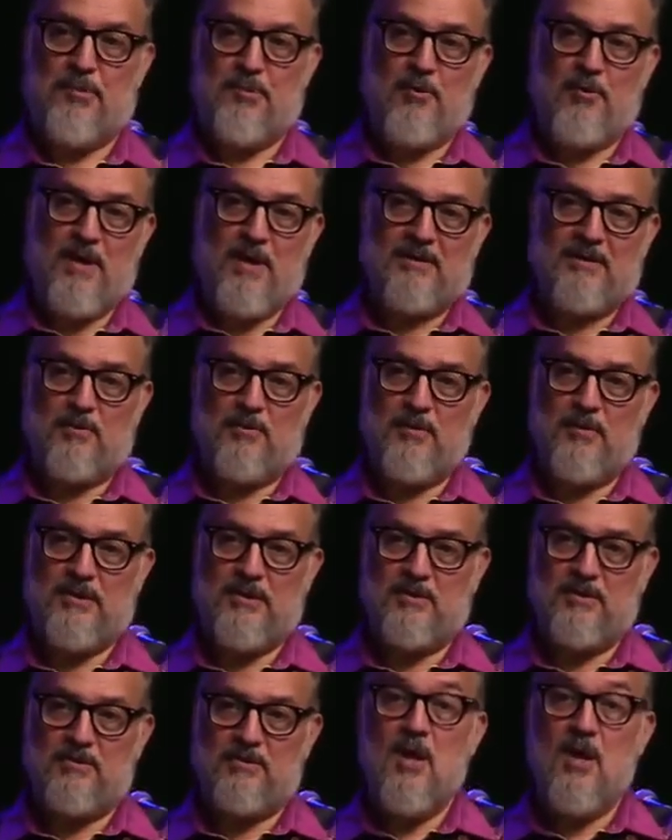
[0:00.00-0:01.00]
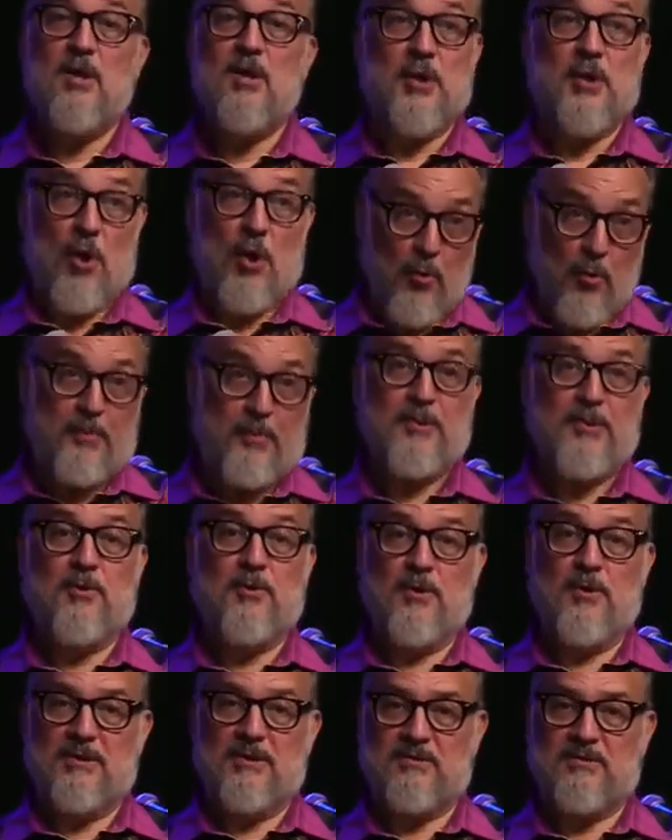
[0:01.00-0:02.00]
Pour out the windows, to open
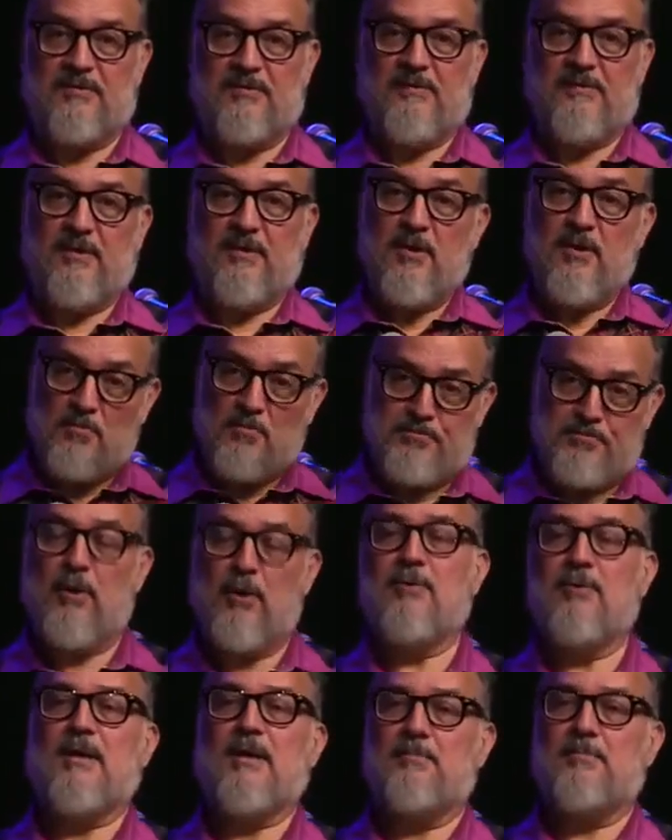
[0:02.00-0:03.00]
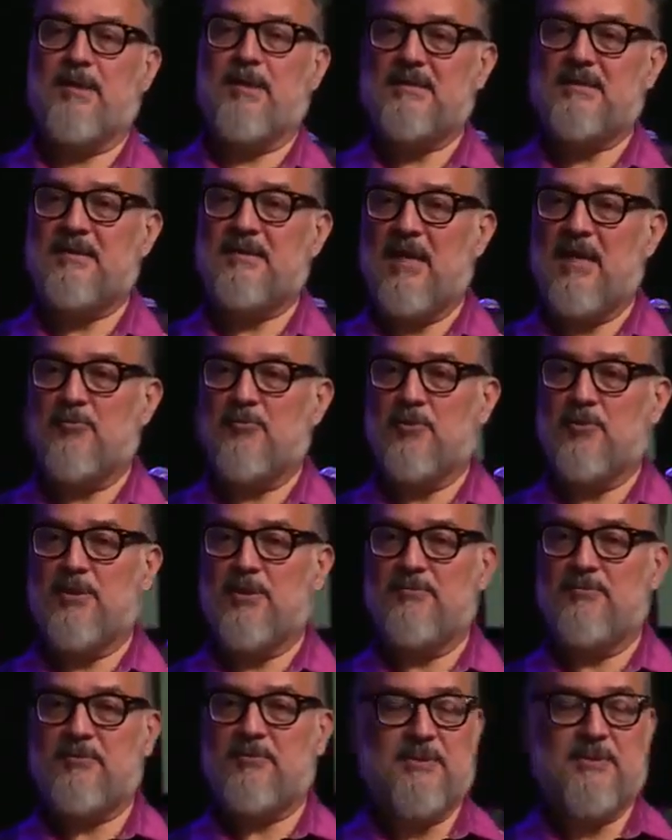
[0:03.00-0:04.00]
the windows of heaven. Pour out a blessing not room
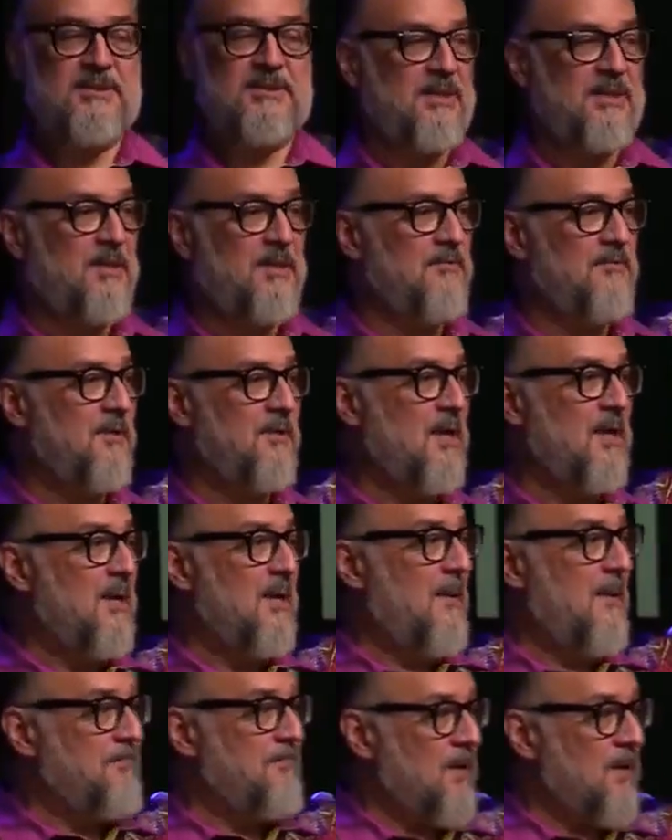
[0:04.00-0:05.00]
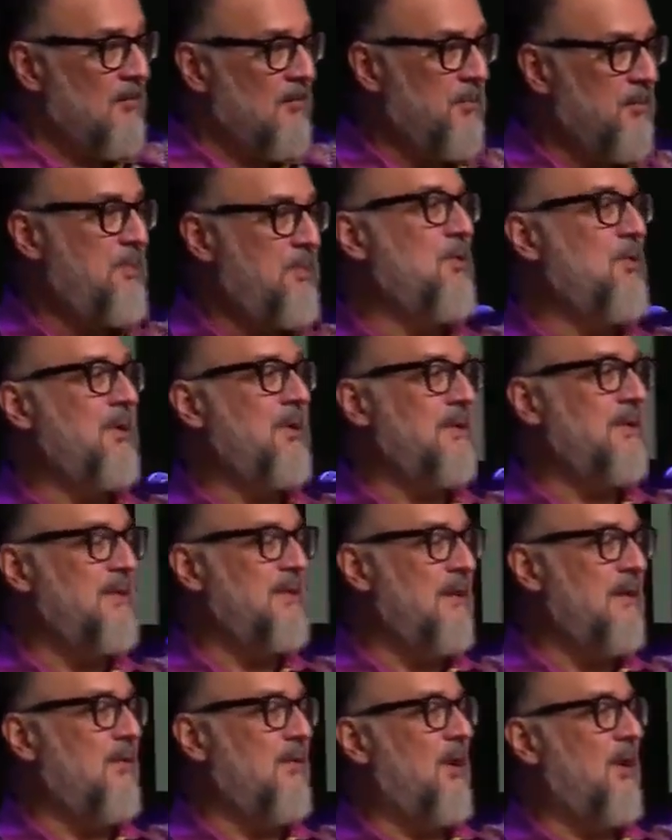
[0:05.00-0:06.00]
enough to receive. Rebuking the
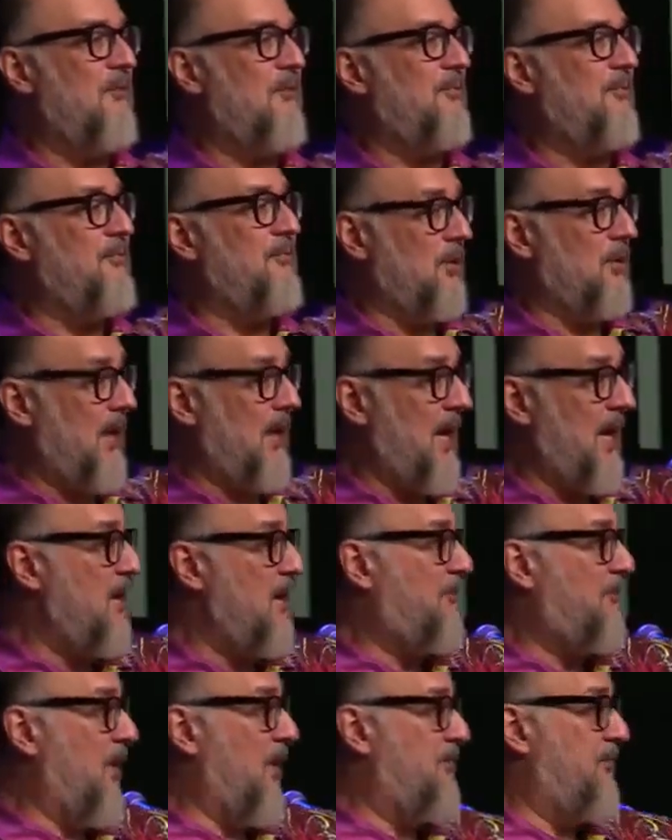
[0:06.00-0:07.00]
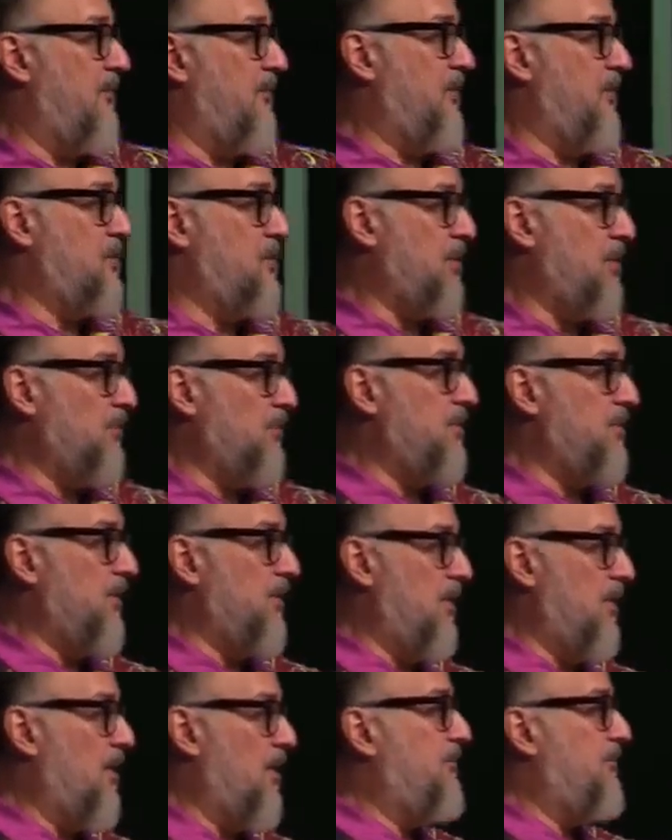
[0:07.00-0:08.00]
devil off of your life, off of your children,
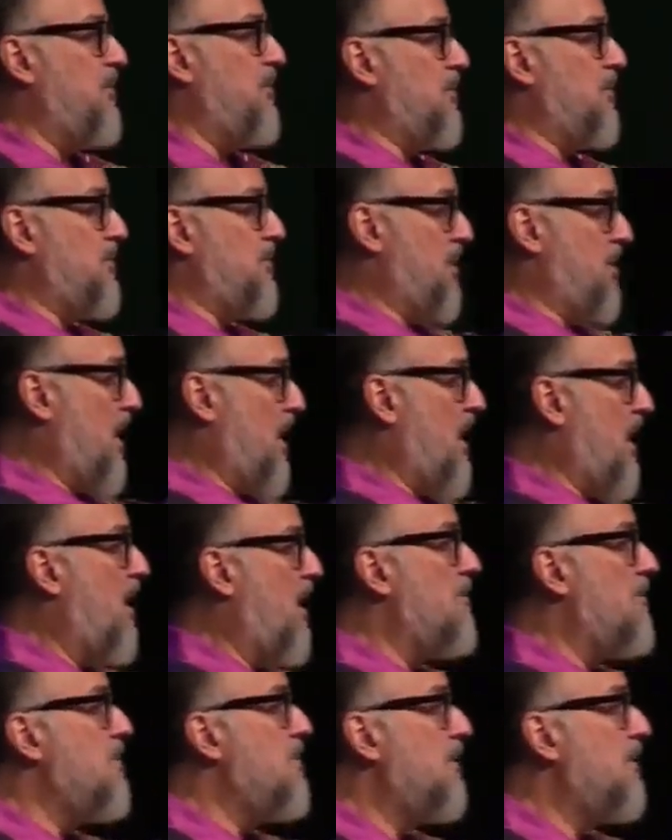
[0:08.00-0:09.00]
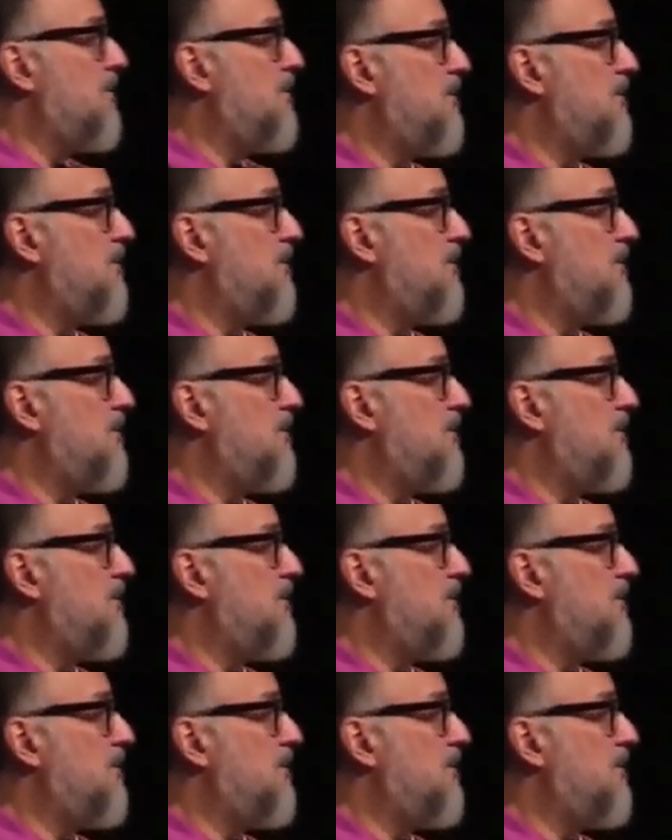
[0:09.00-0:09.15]
and off of your job.